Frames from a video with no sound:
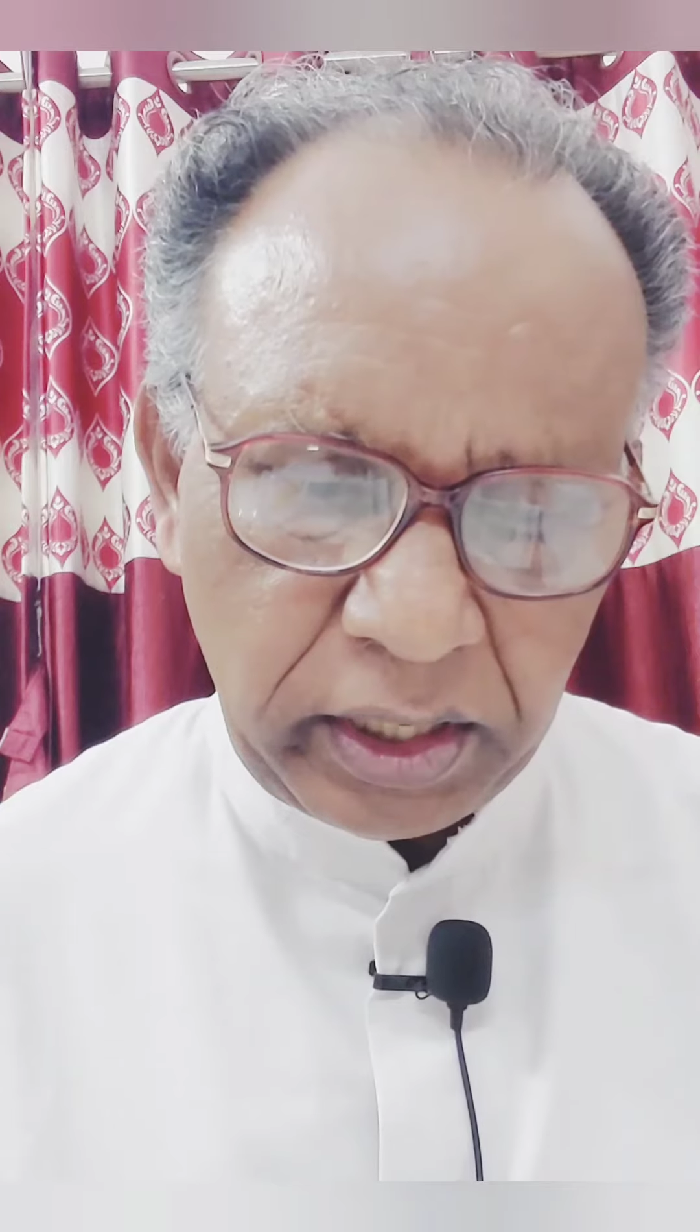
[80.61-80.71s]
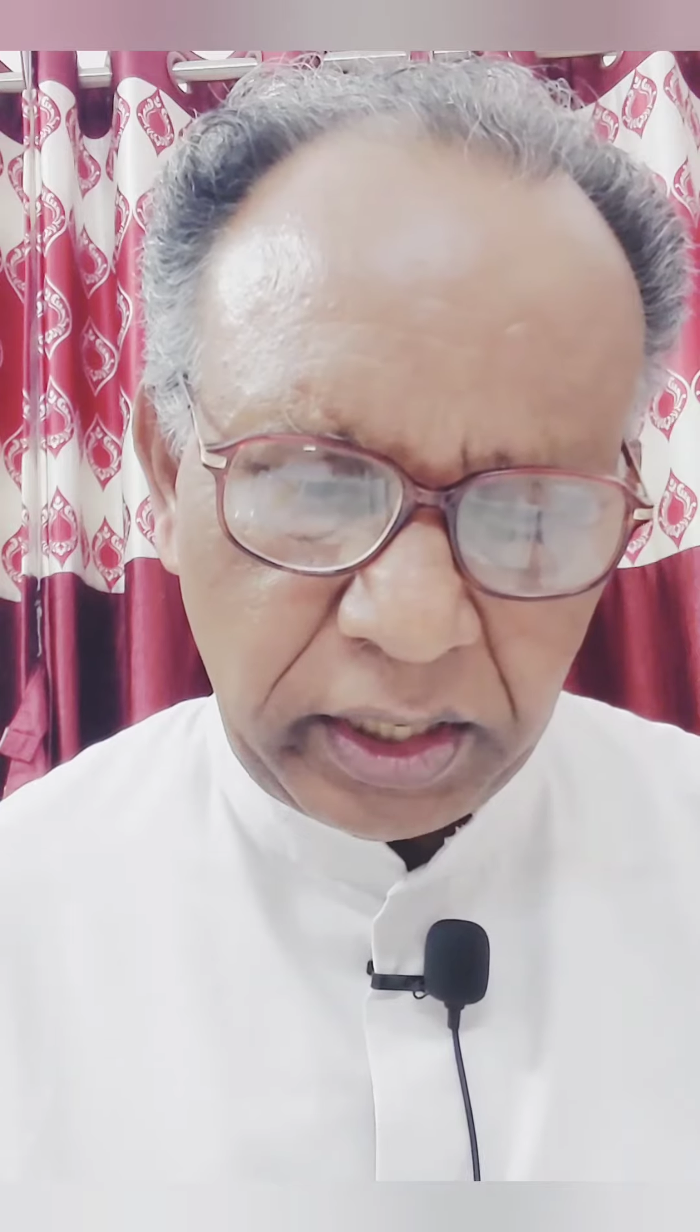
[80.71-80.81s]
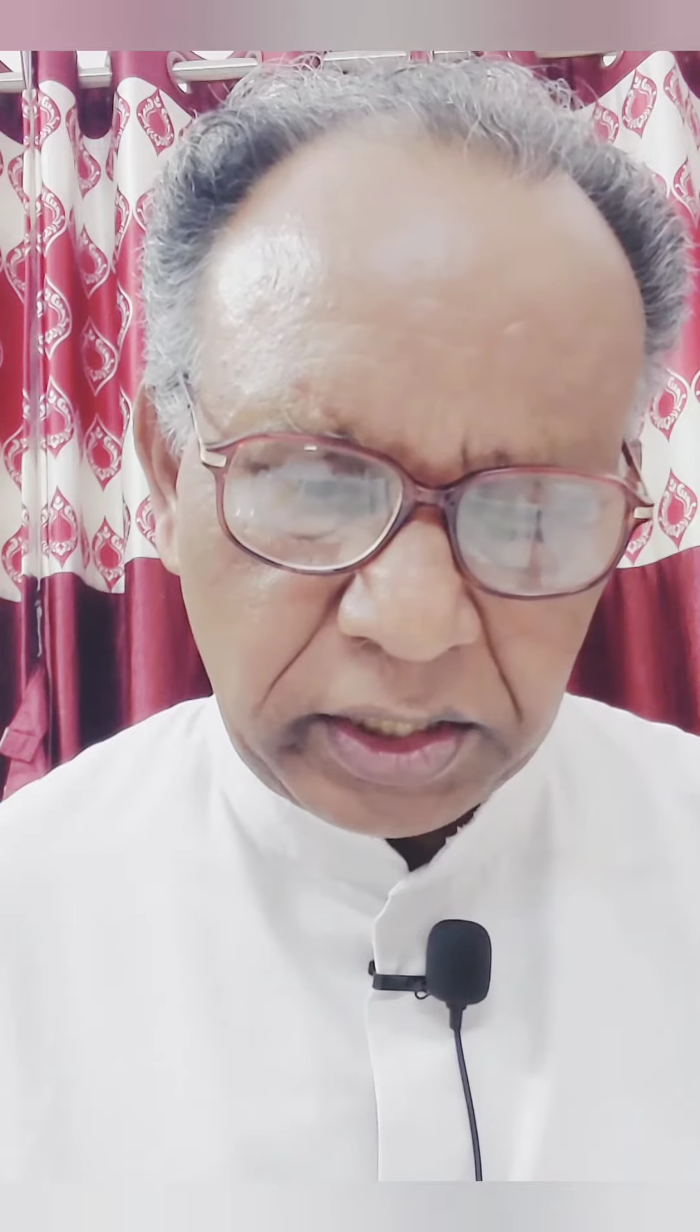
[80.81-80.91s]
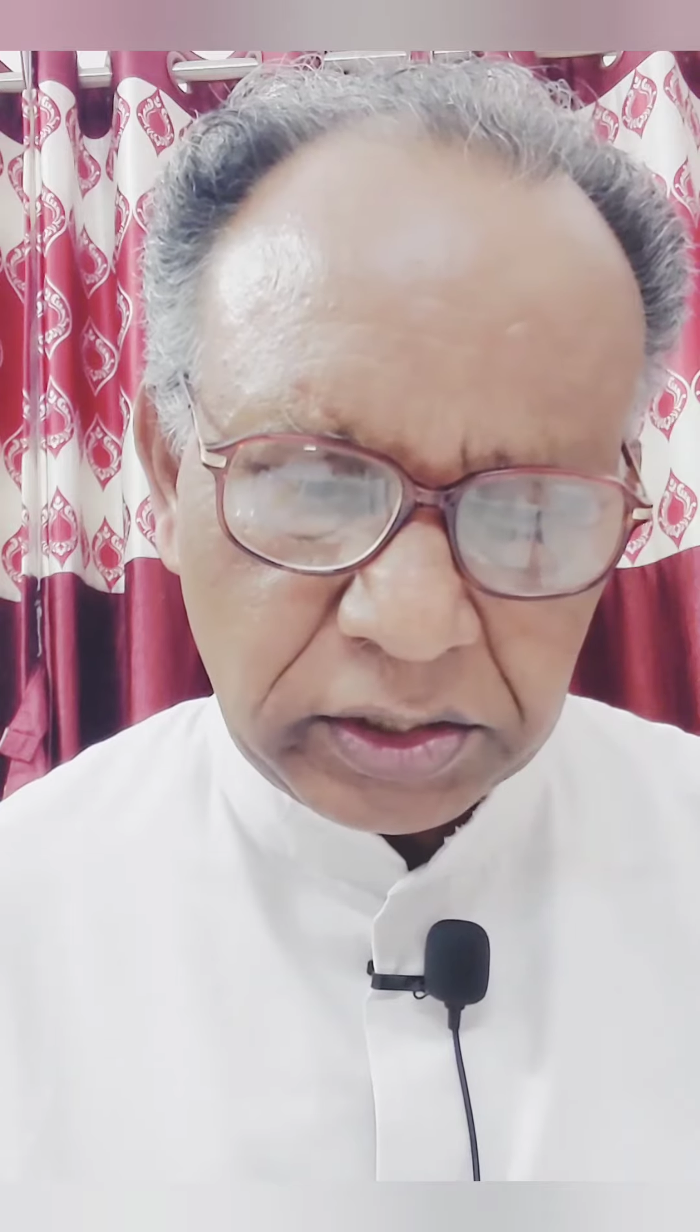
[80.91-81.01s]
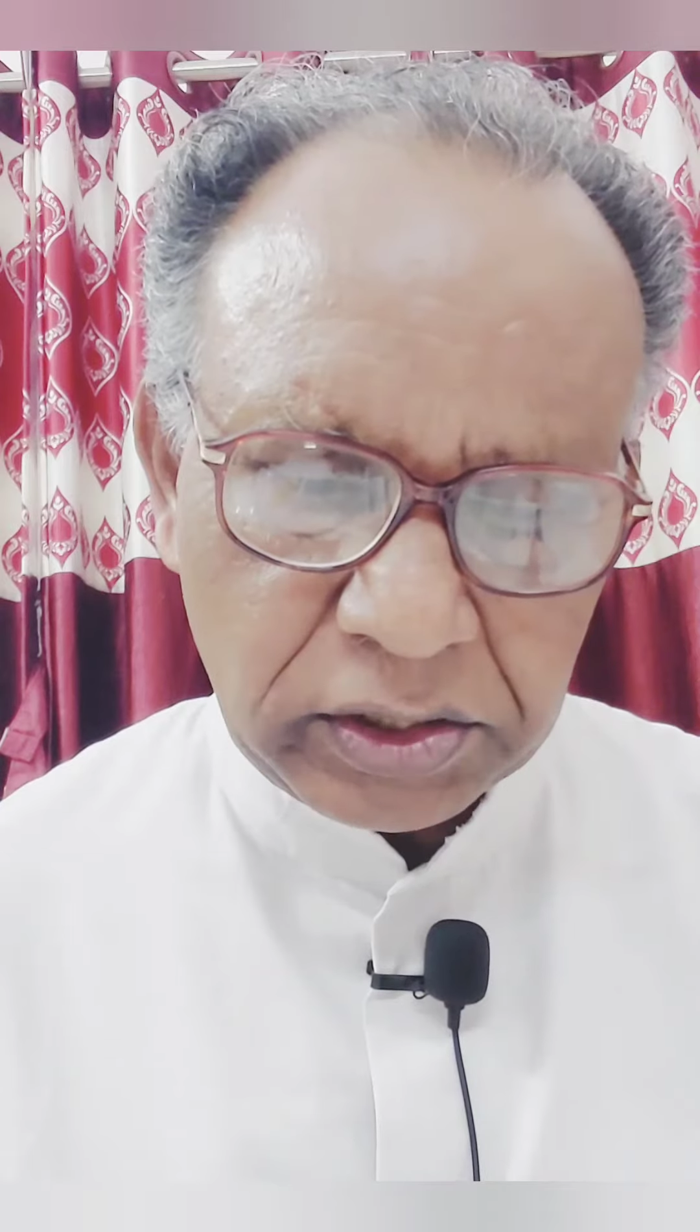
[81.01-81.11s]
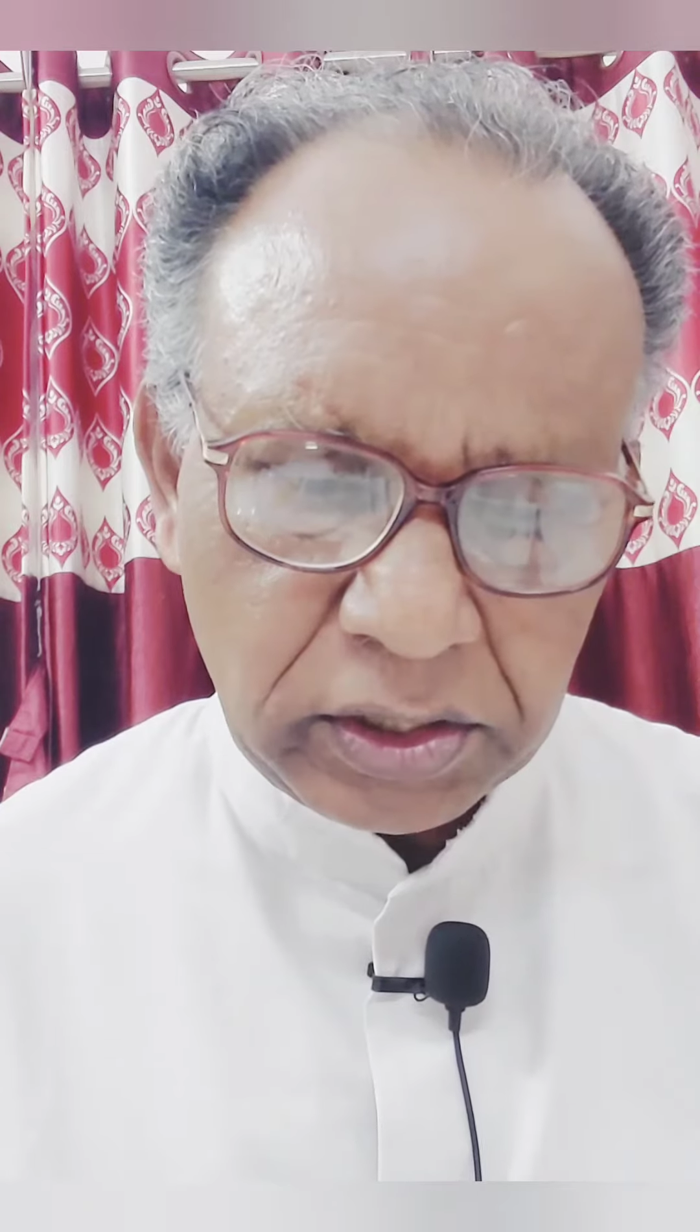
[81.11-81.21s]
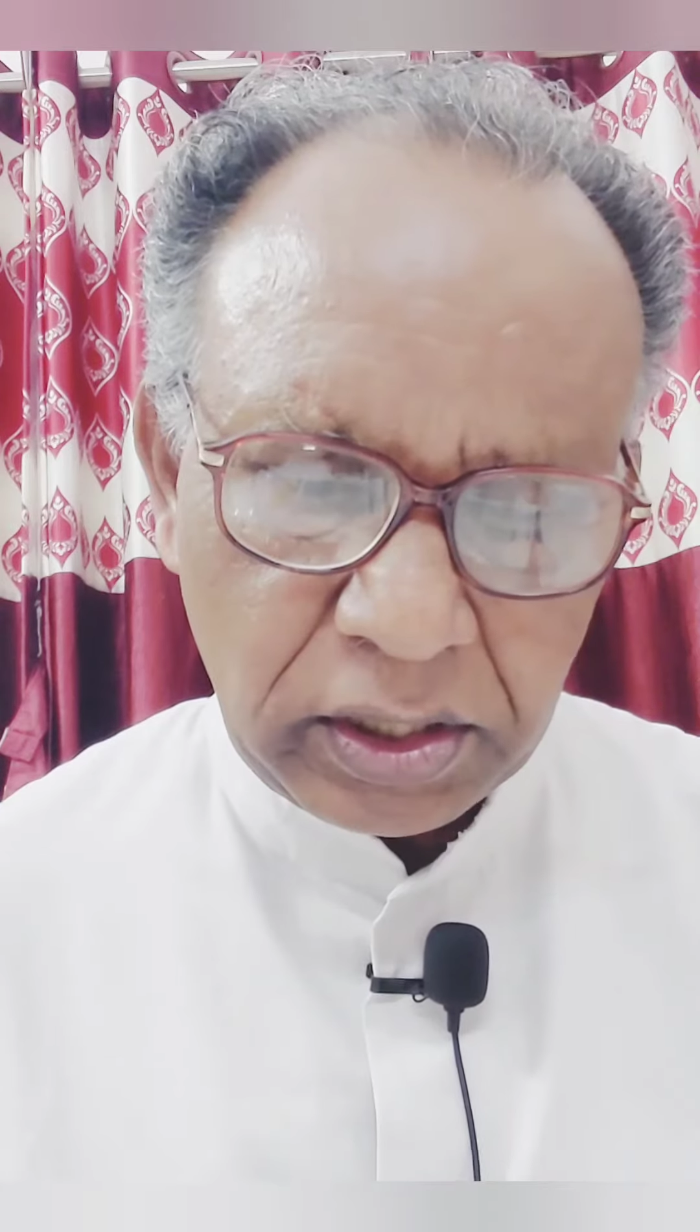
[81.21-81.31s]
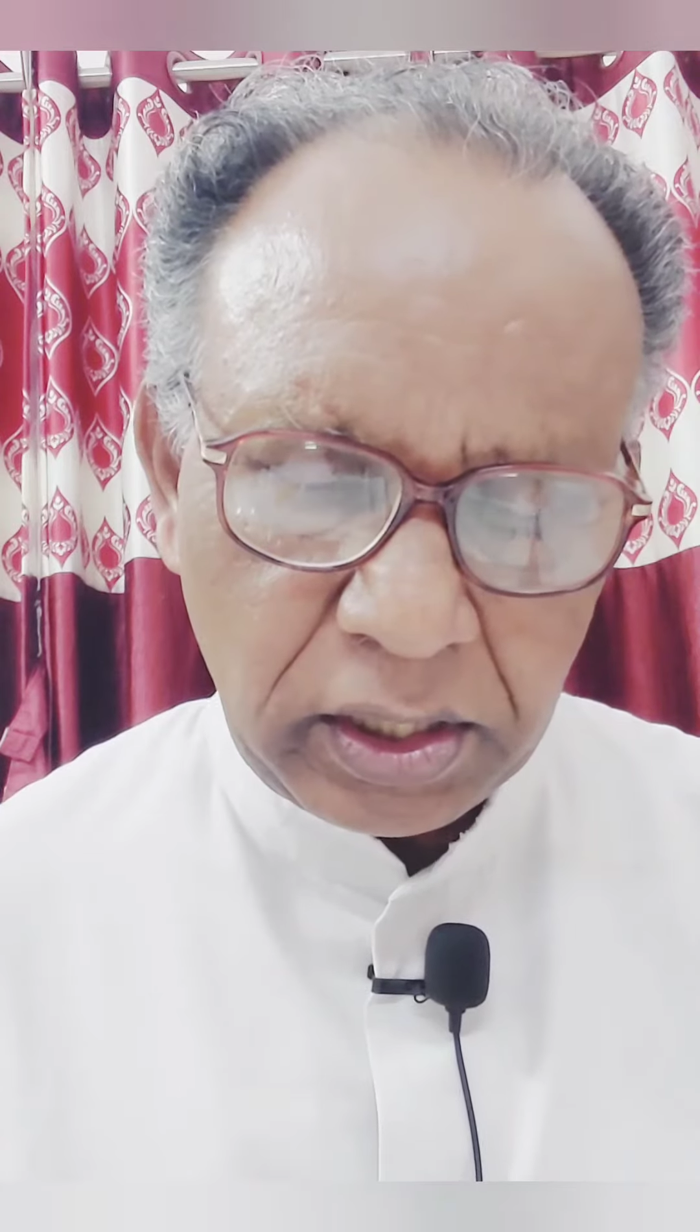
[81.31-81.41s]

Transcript: tears,